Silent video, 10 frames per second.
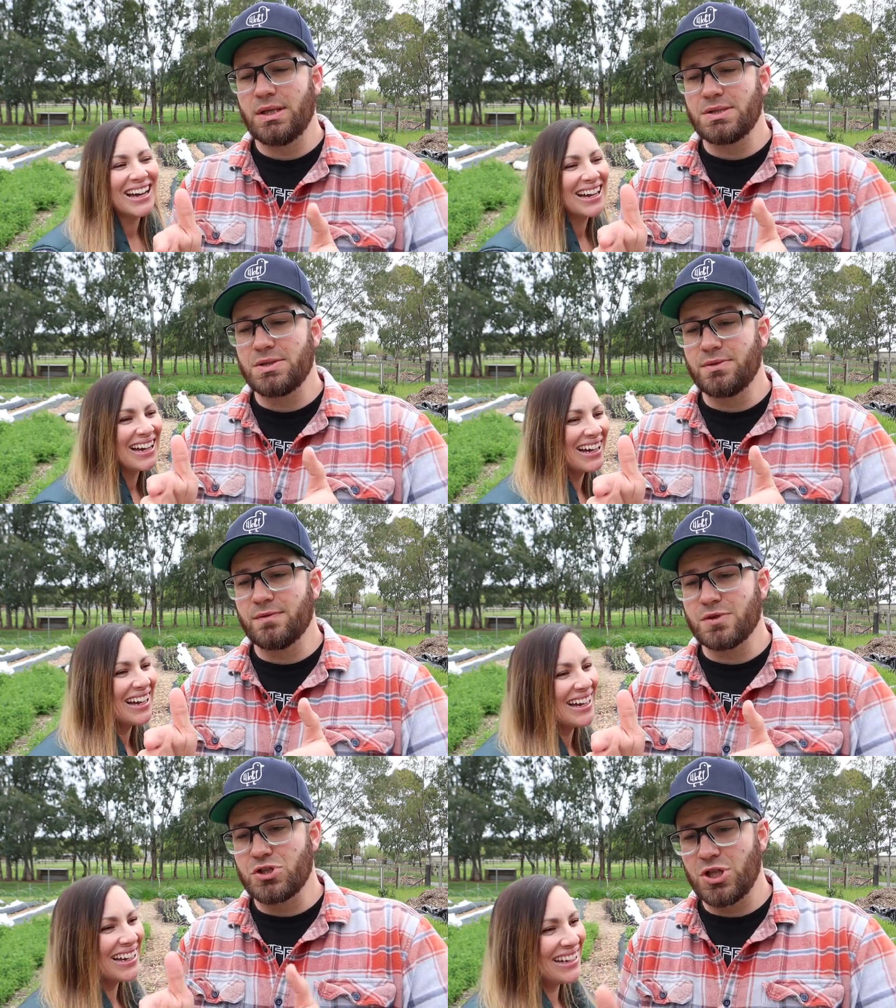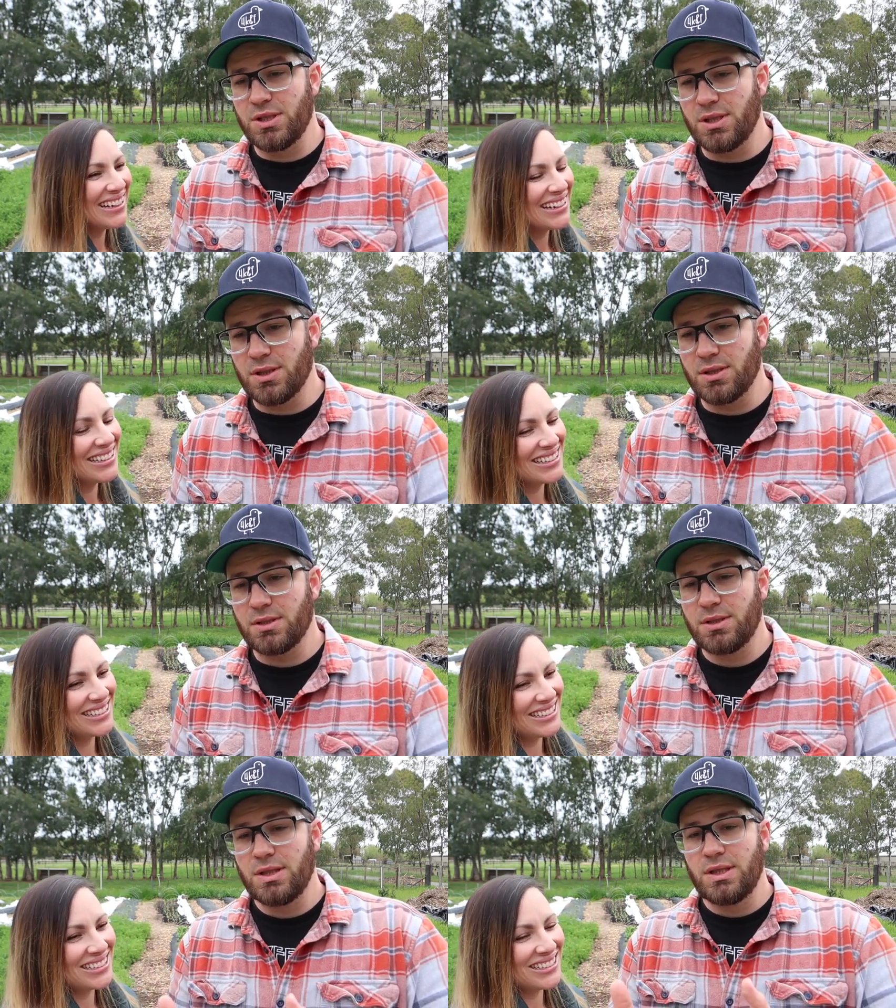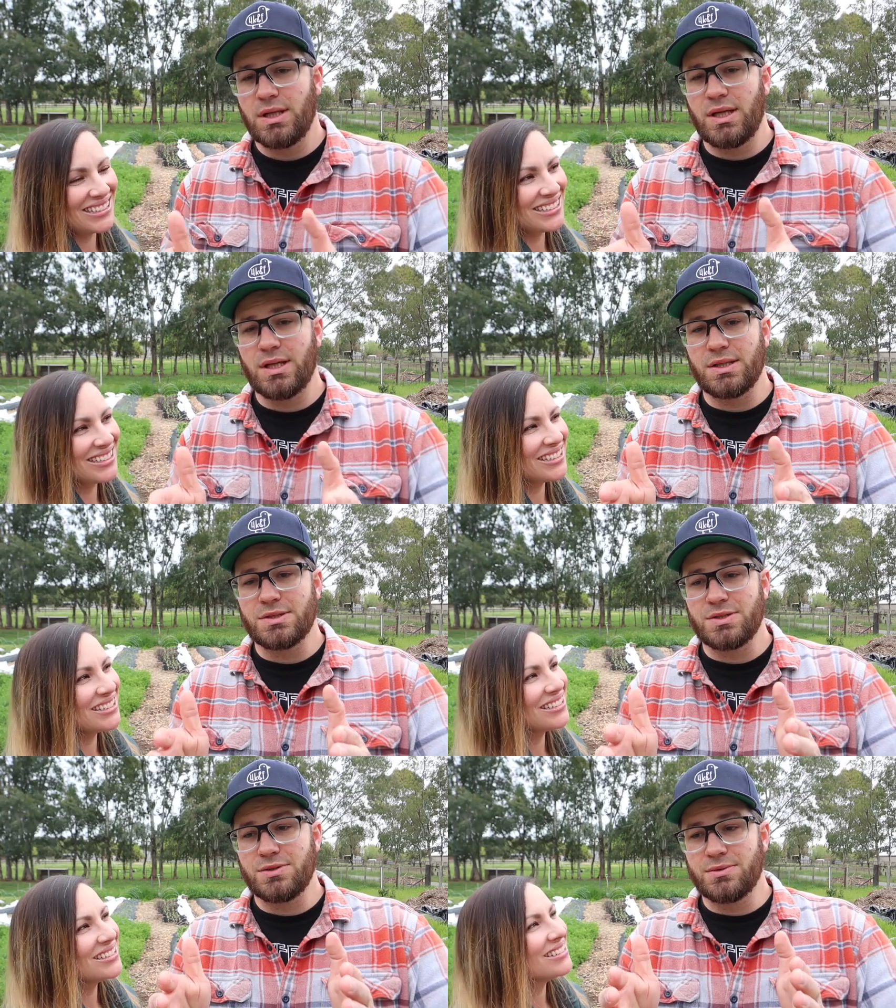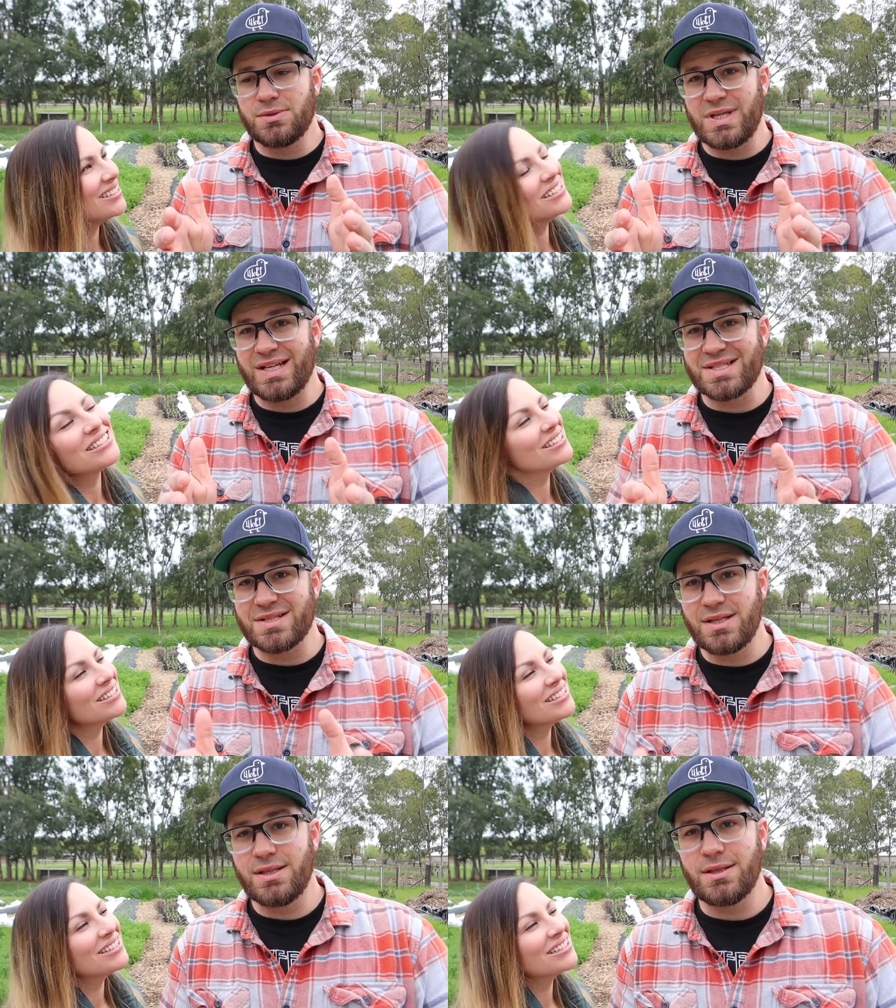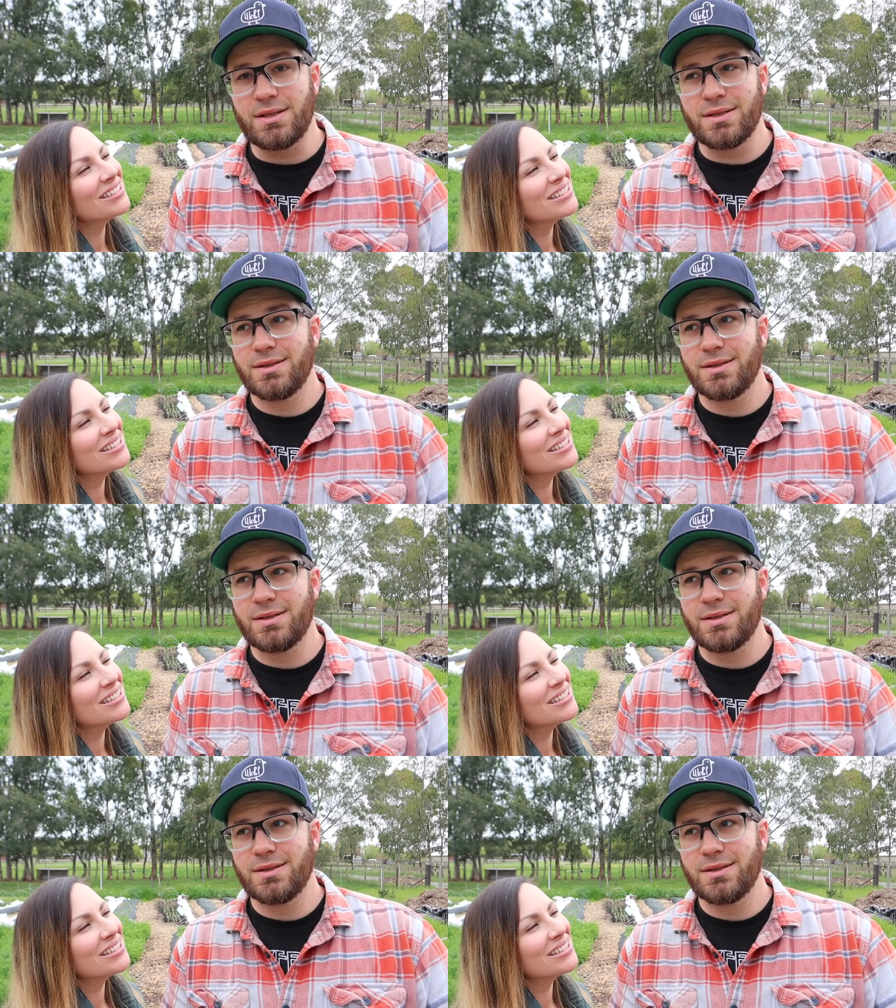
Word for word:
Speaker 1: and to Virginia and to Tennessee?